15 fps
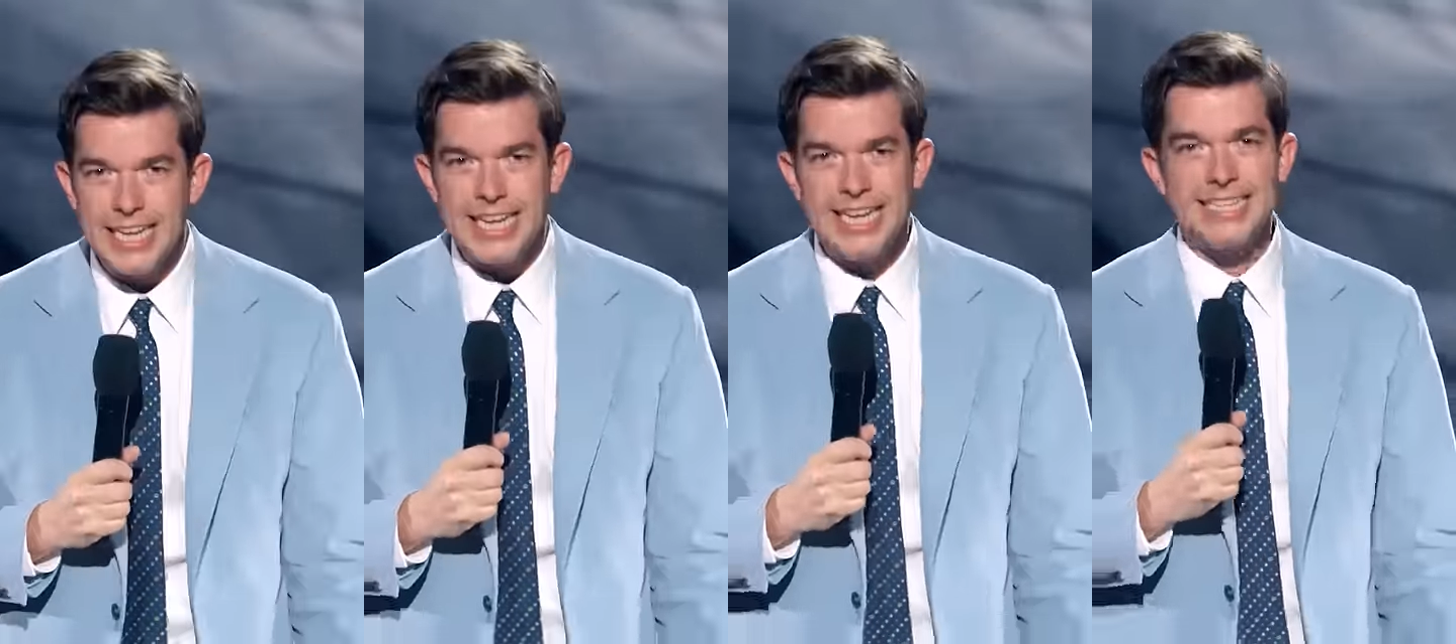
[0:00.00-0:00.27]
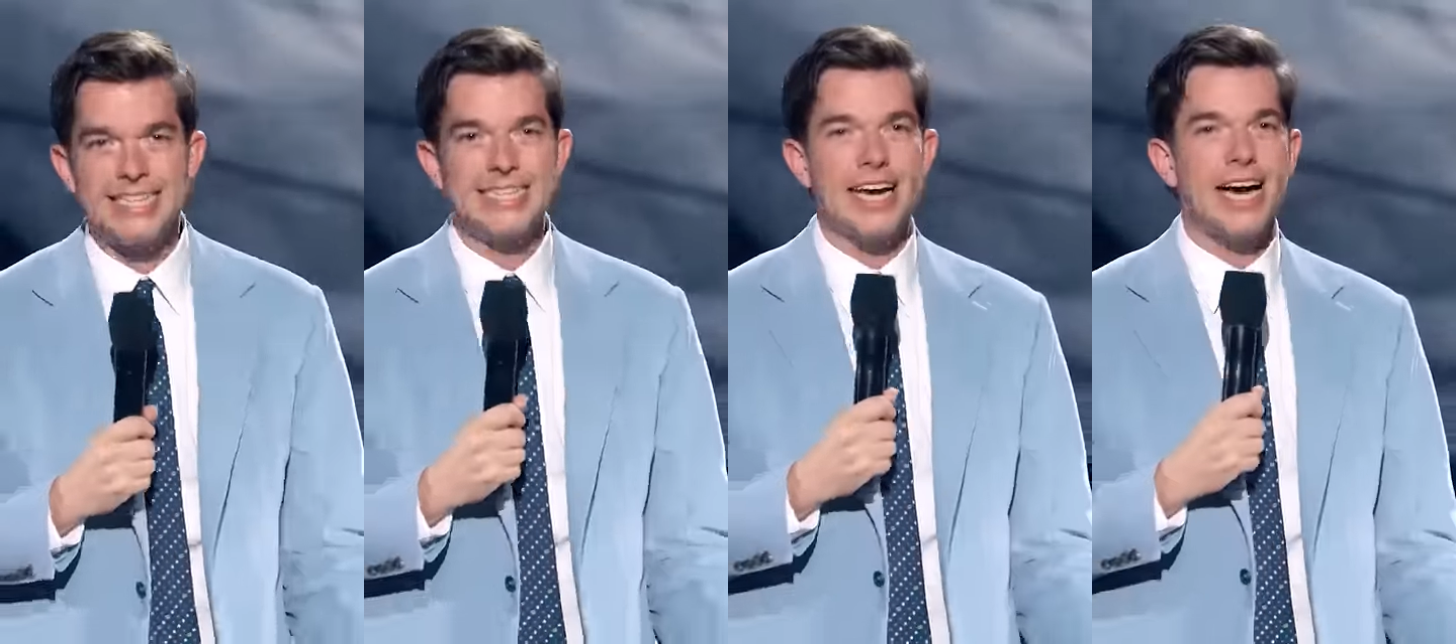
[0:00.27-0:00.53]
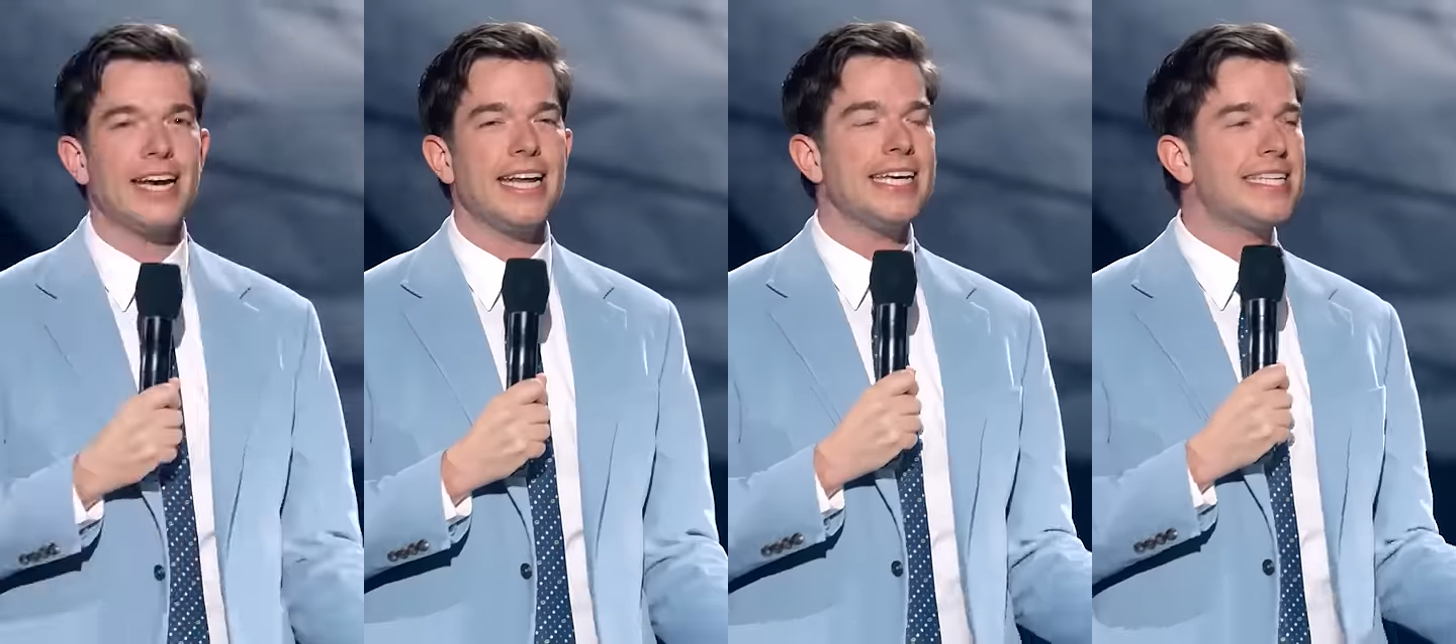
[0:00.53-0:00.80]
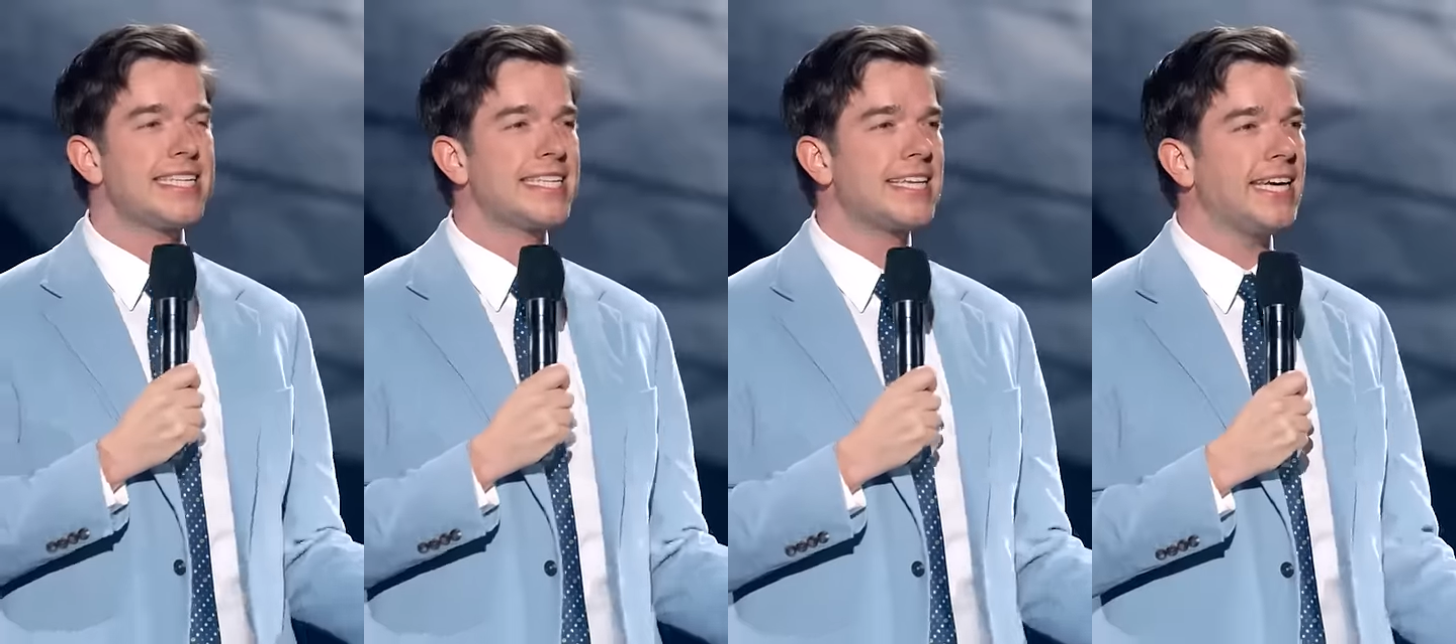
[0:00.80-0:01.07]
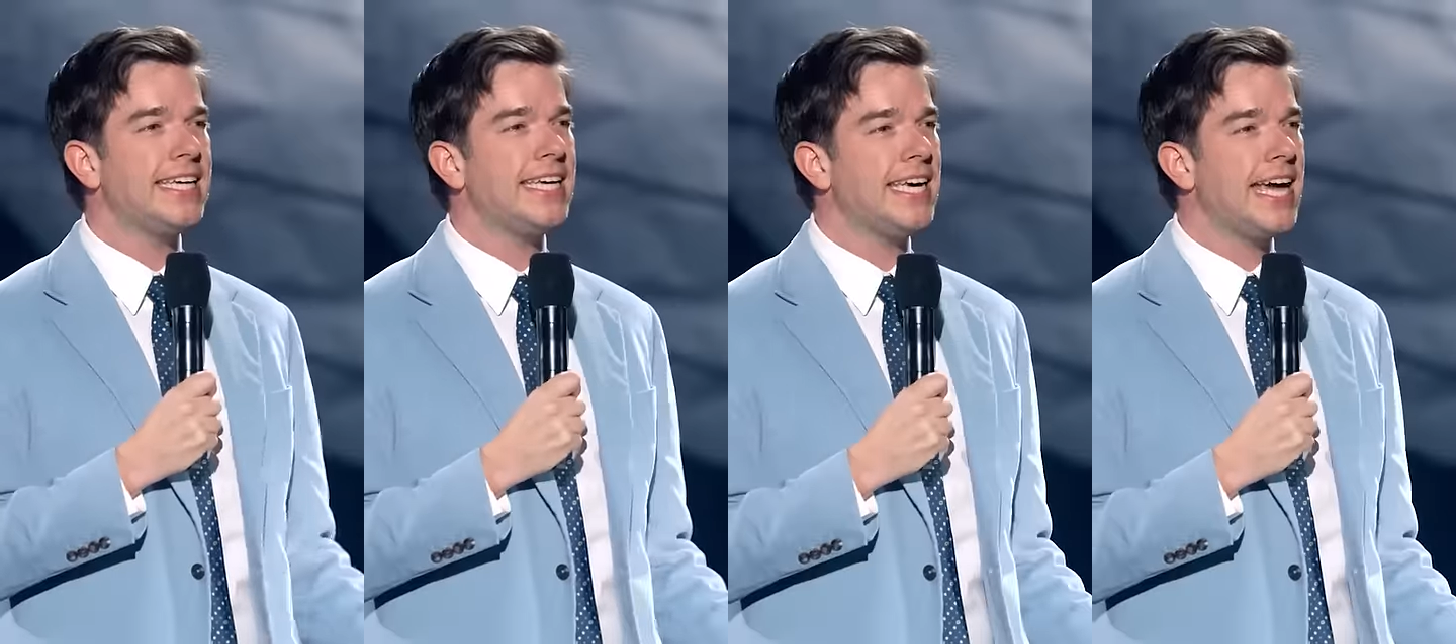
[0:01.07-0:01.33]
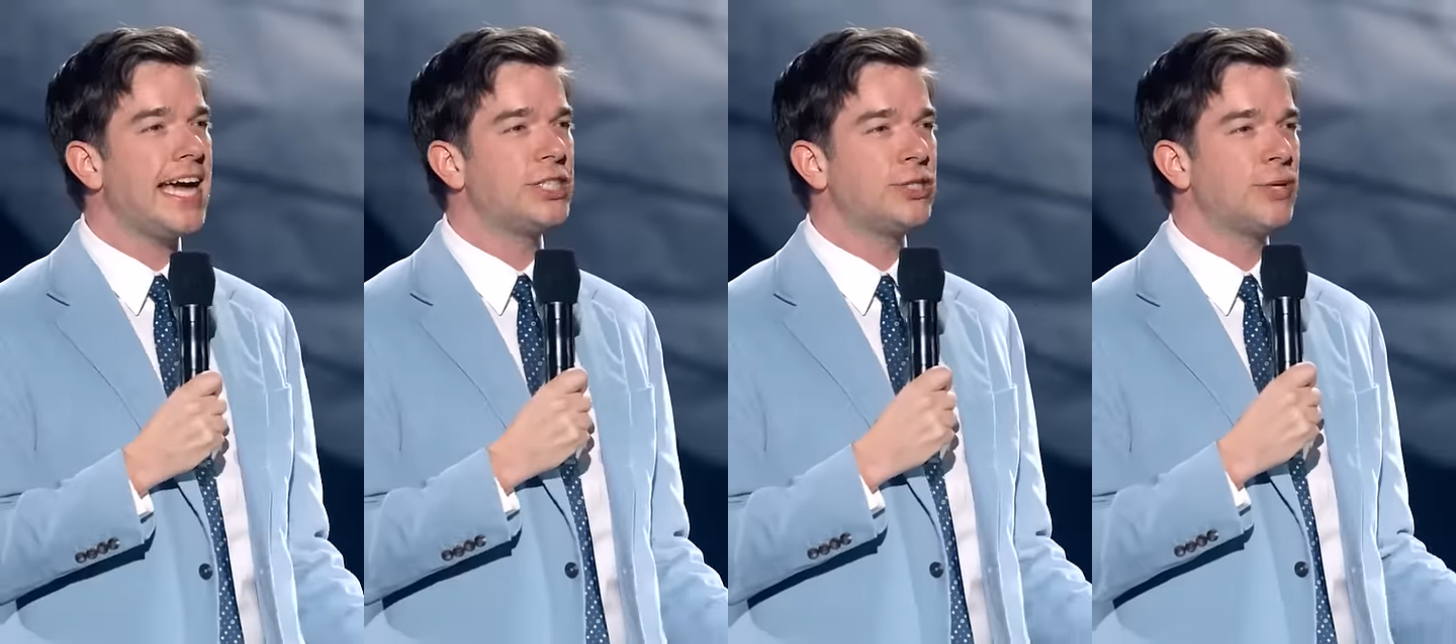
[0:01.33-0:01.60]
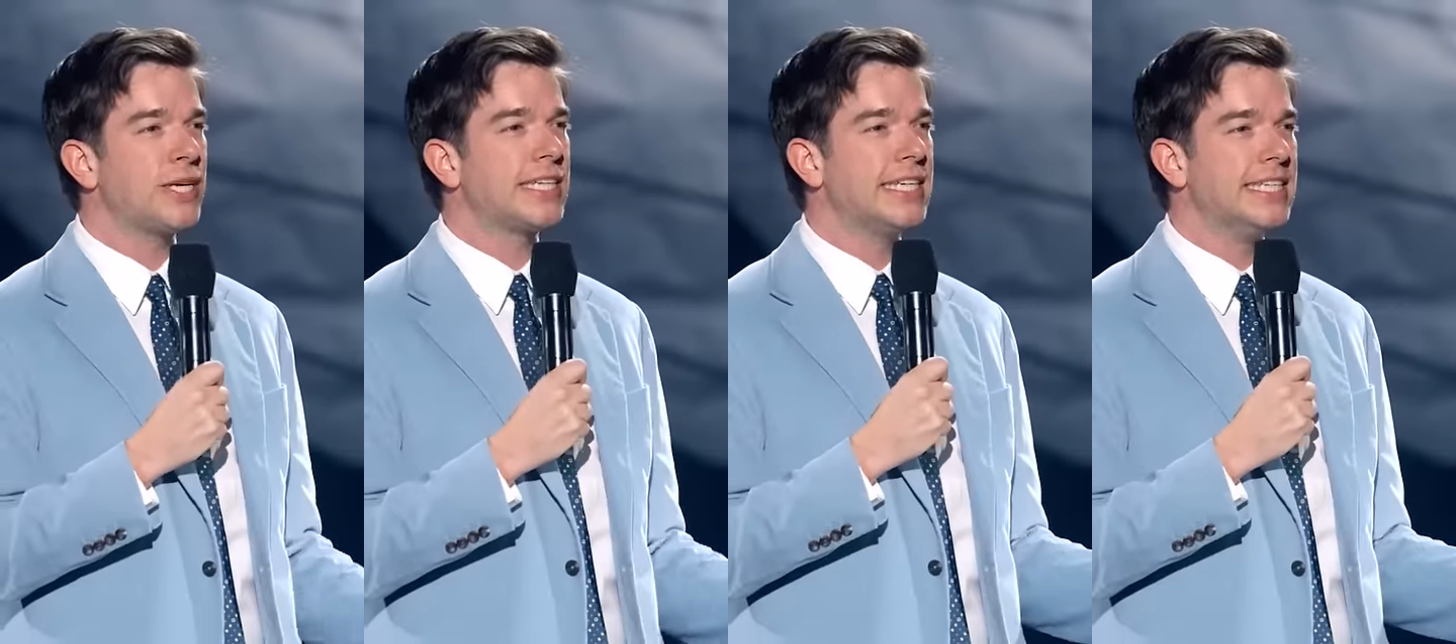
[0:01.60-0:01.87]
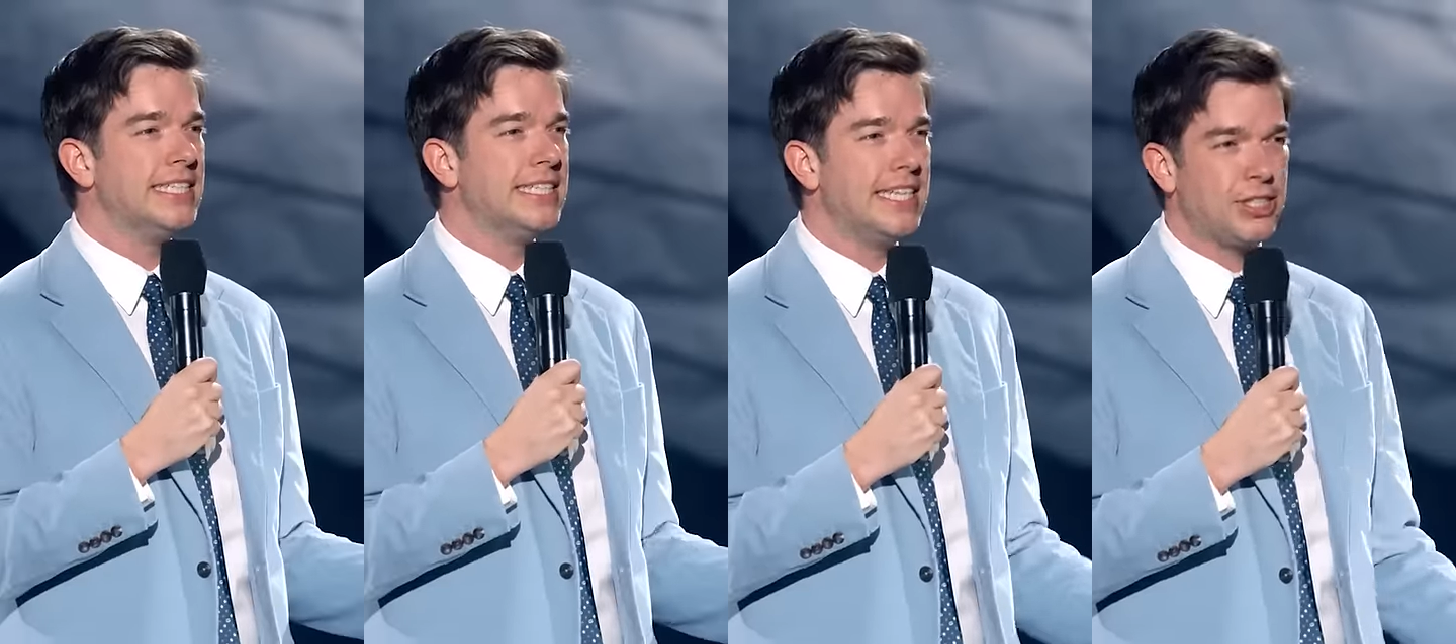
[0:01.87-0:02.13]
is not a psychiatric
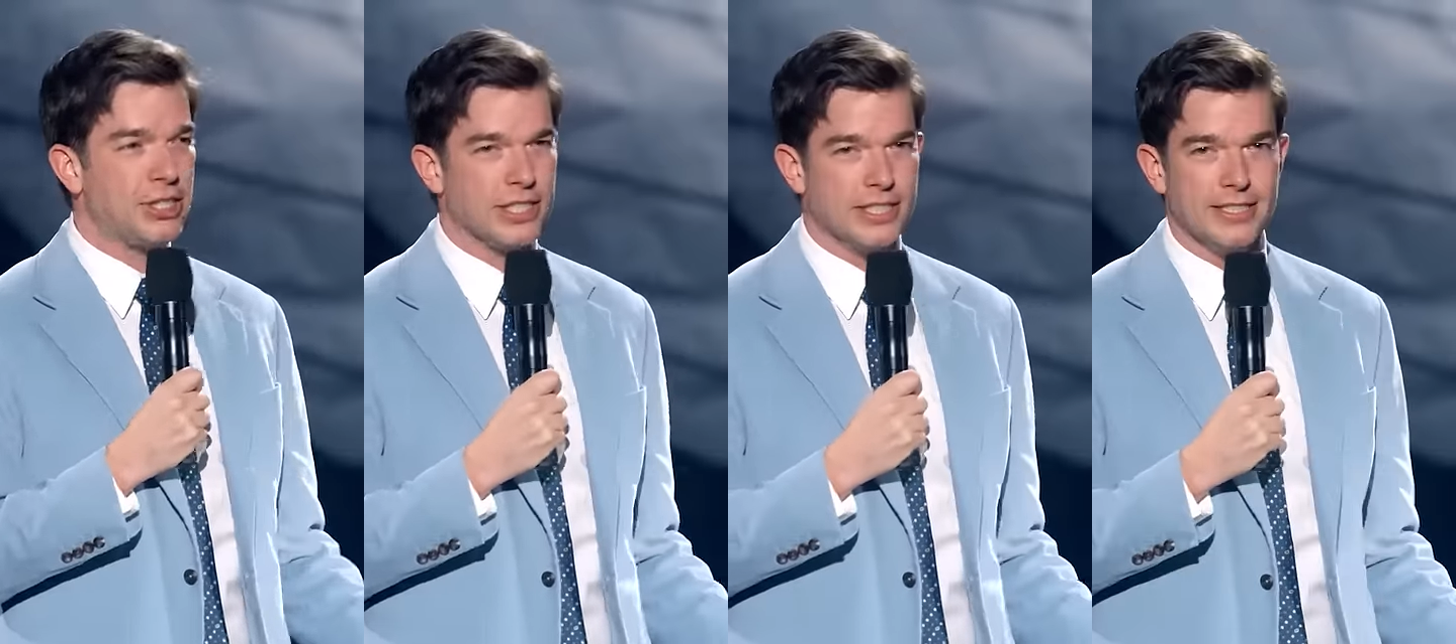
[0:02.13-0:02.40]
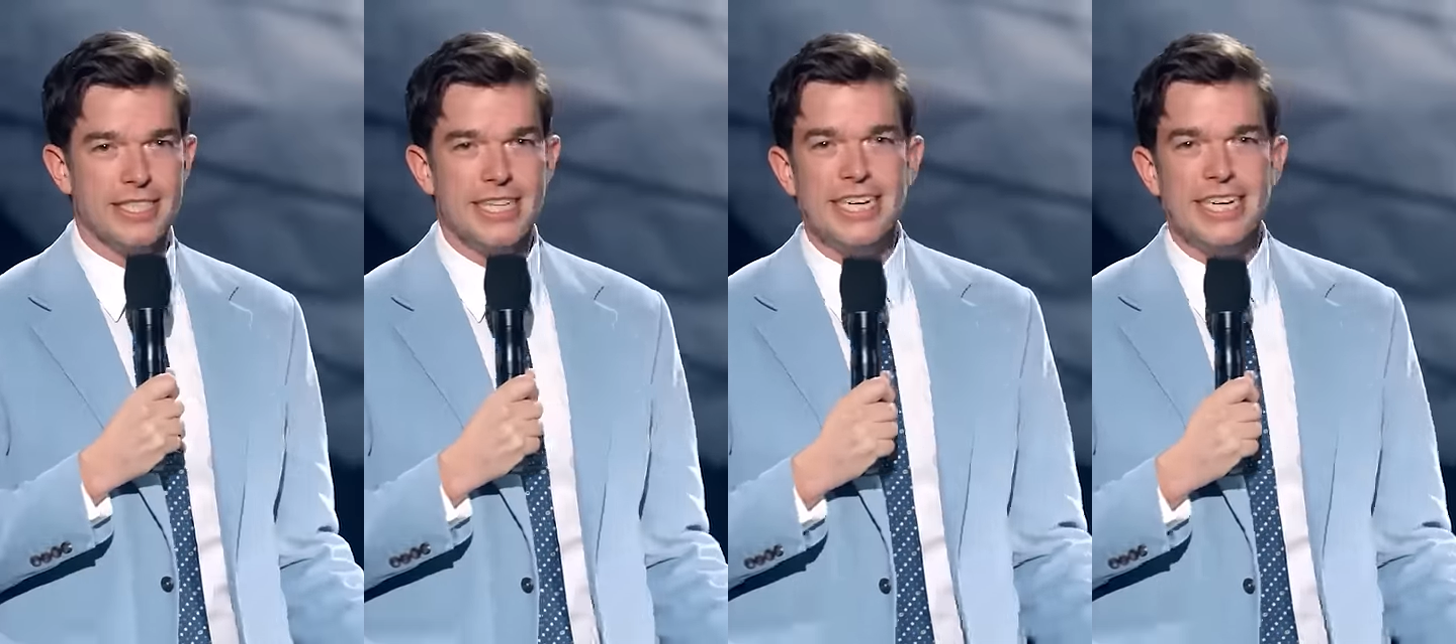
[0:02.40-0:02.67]
condition.